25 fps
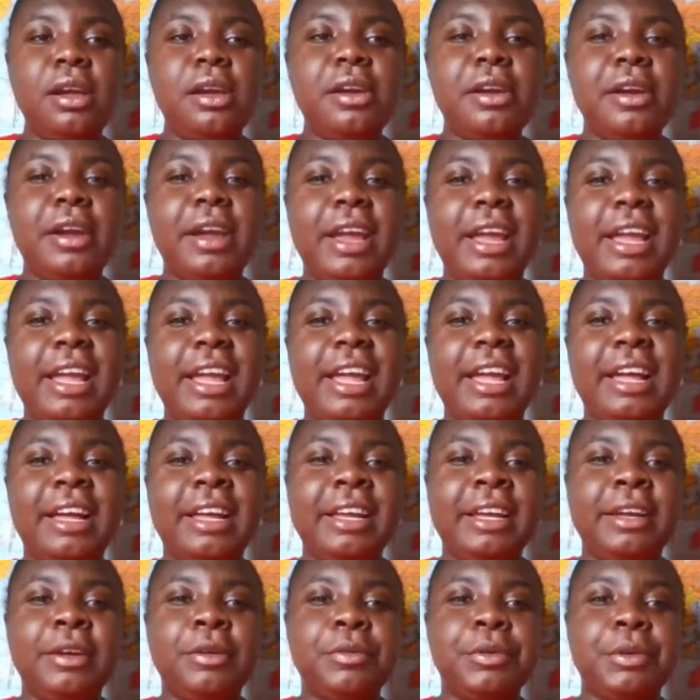Alright,
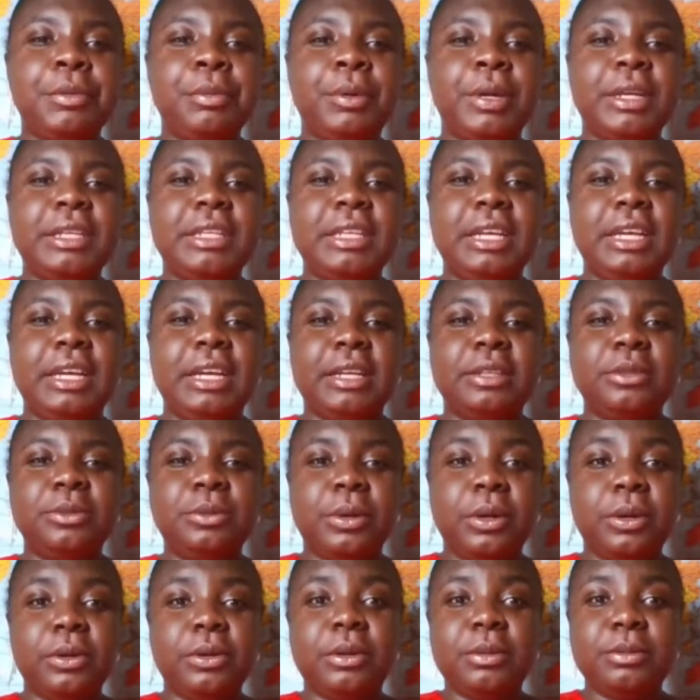hi everybody, and
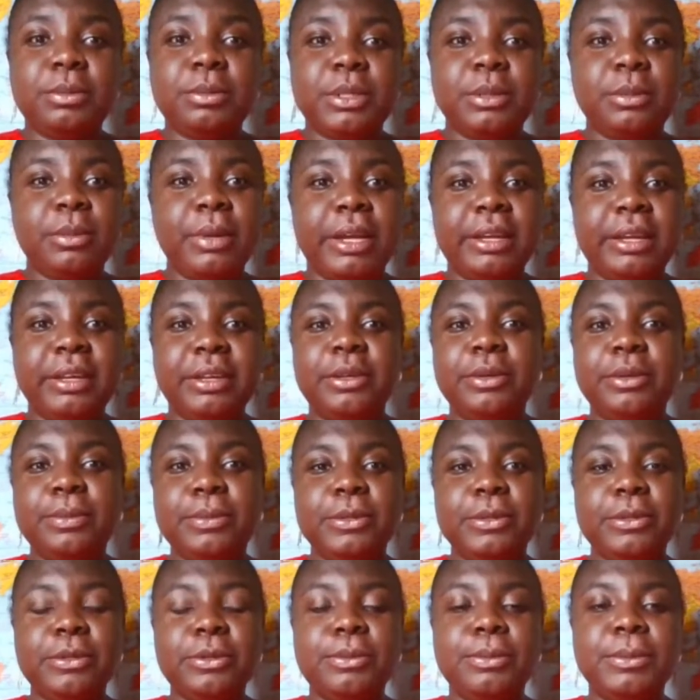welcome to my
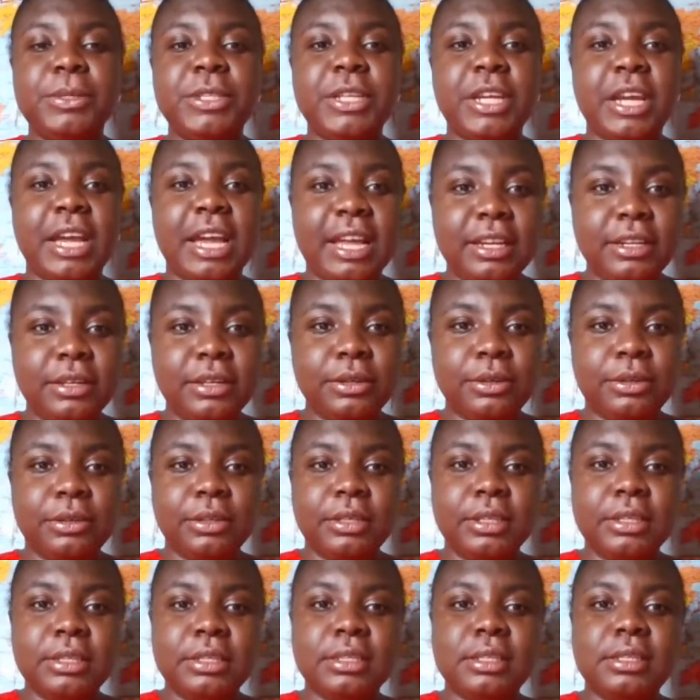YouTube channel.
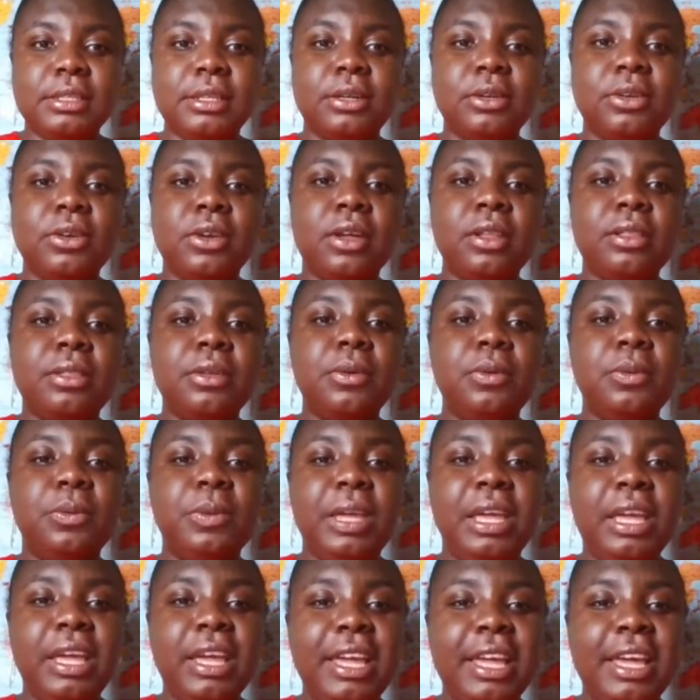It's another
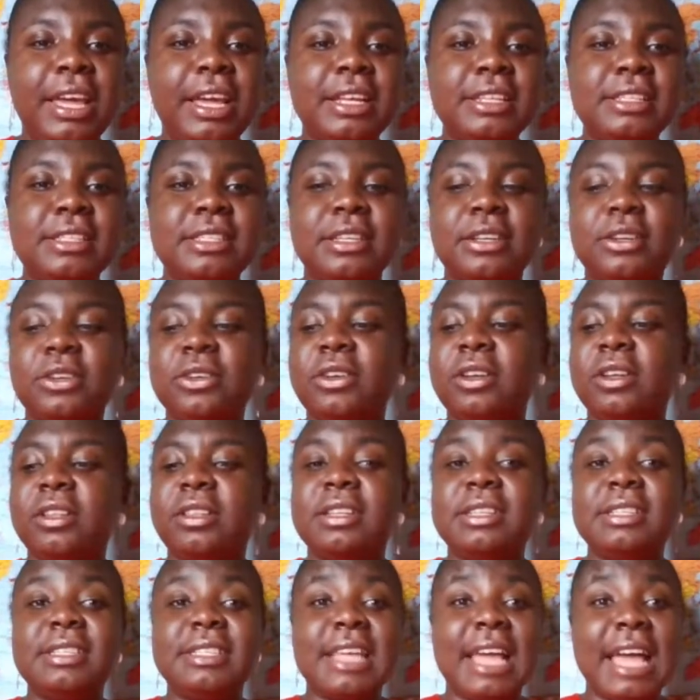week, it's
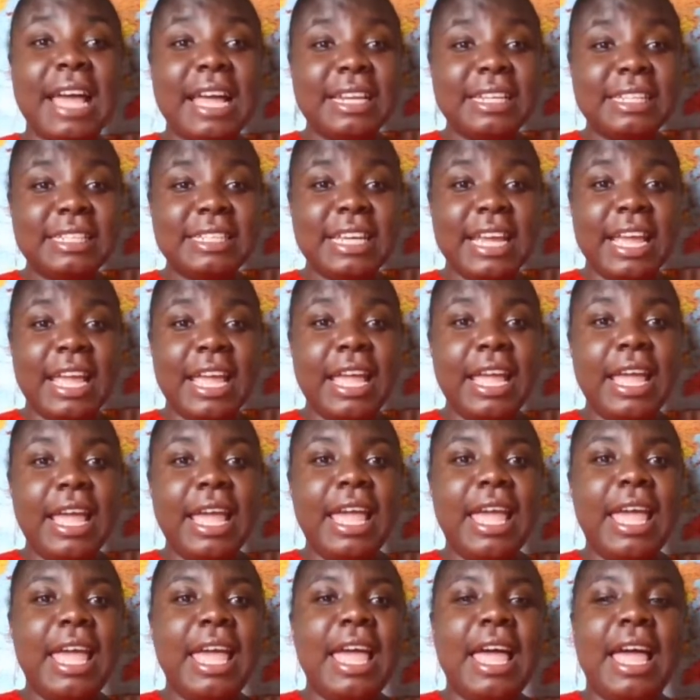another Saturday,
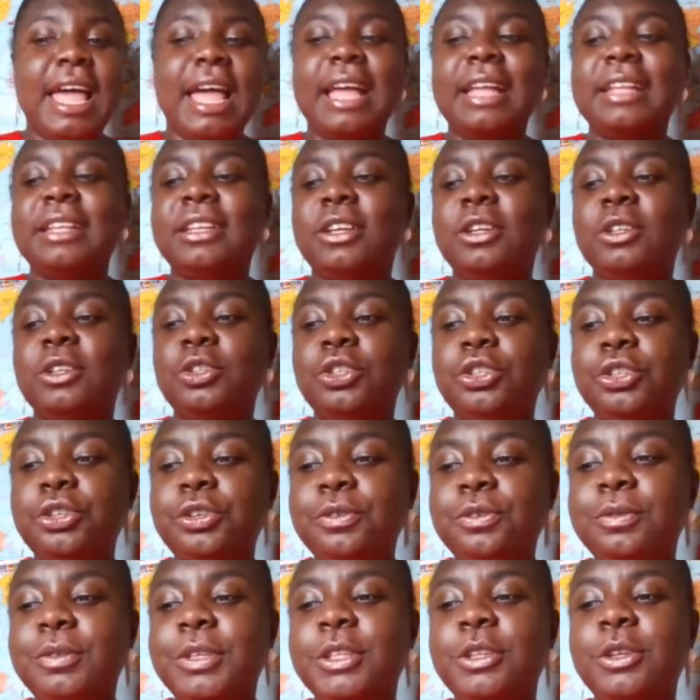and a new
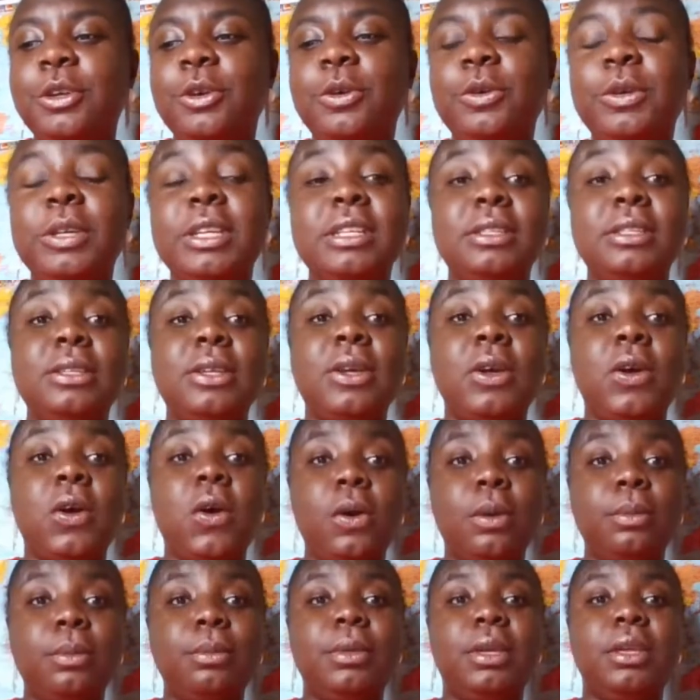video is
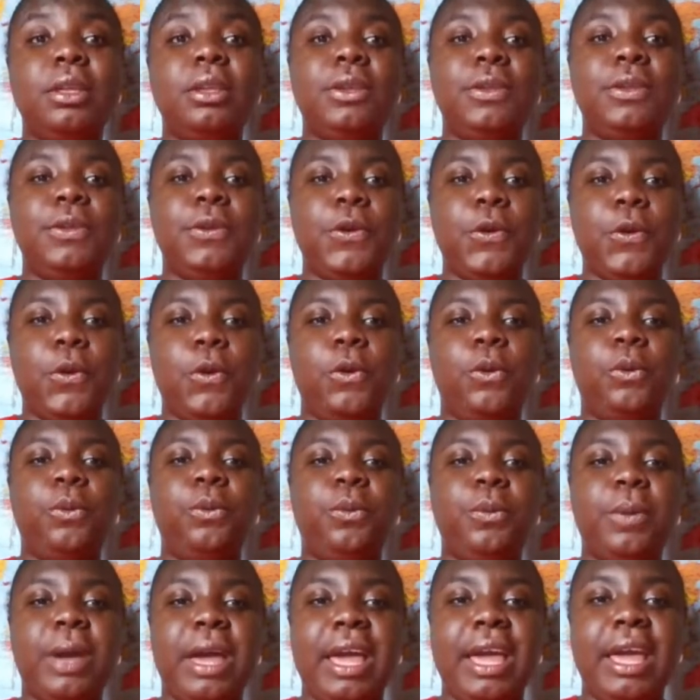coming your
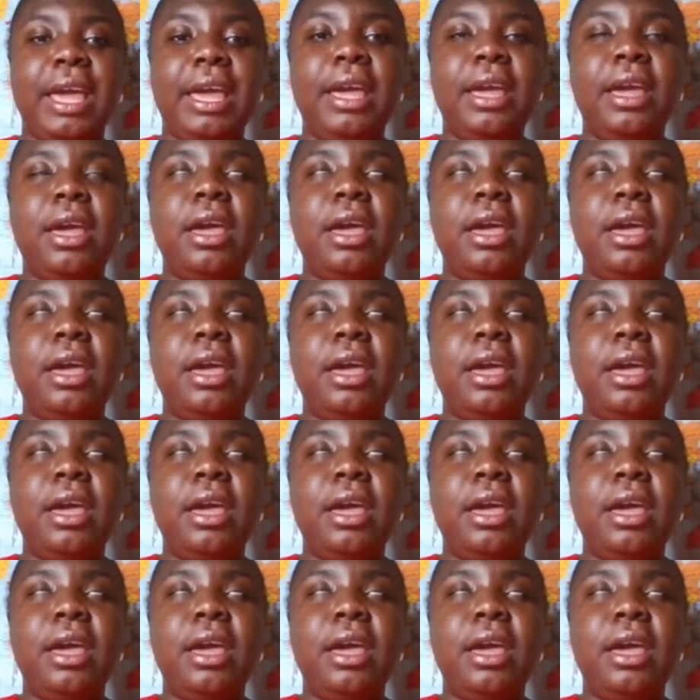way.